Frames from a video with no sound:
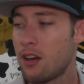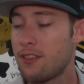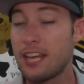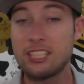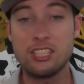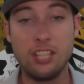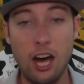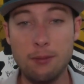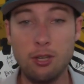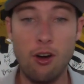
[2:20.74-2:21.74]
They
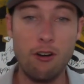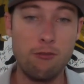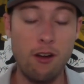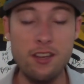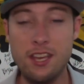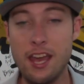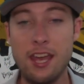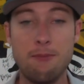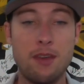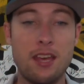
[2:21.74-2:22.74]
stopped our run game,